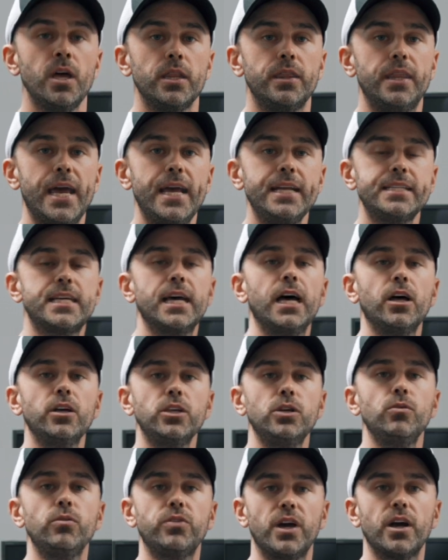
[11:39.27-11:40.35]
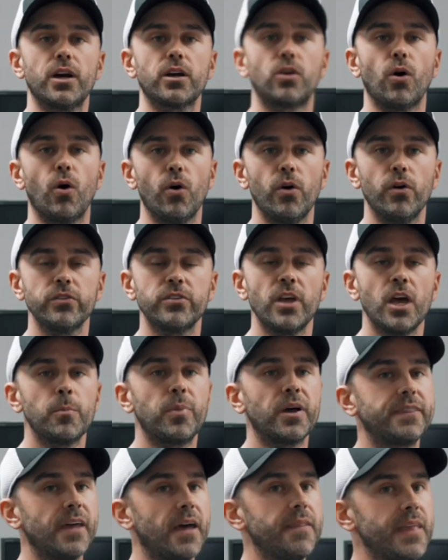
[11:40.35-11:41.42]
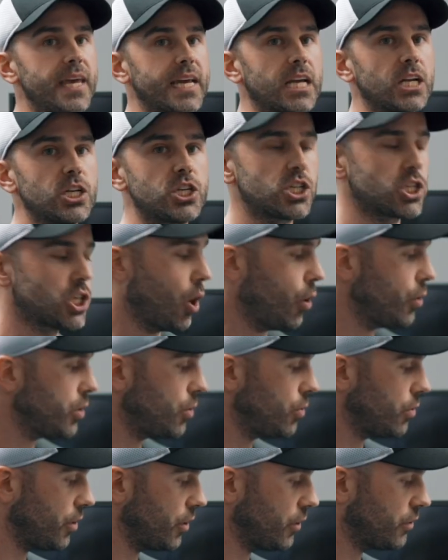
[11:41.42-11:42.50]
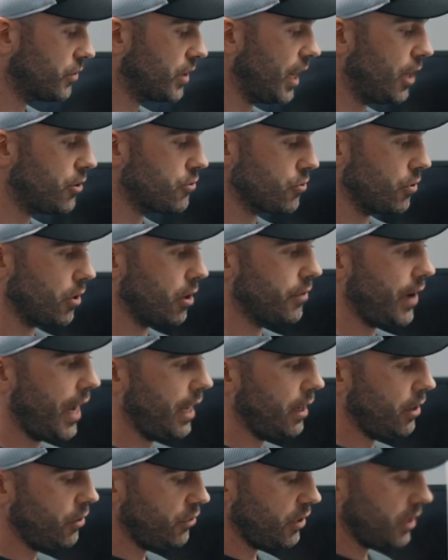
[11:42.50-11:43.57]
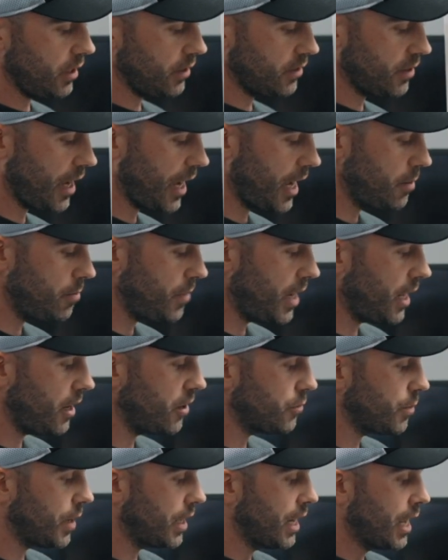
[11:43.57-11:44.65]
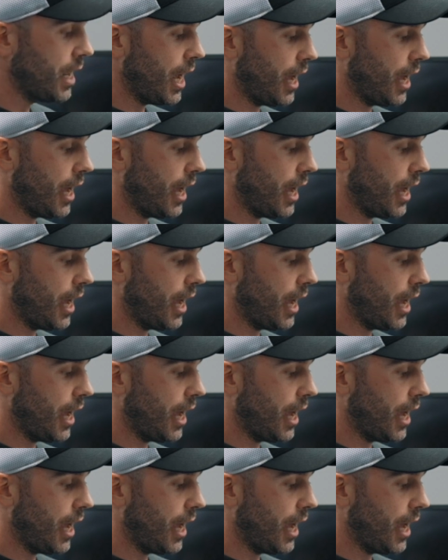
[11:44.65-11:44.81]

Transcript: They tell you their goals, but then they can show you their schedule of energy and time management